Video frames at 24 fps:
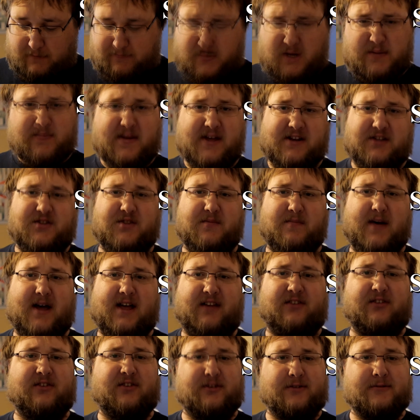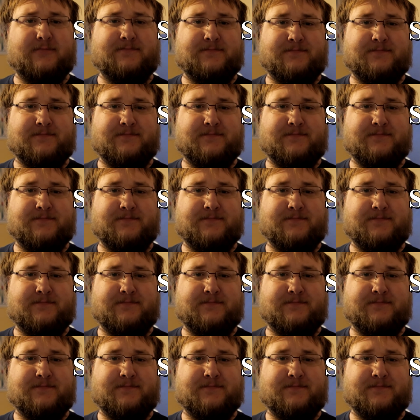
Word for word: Minute Maid's the best.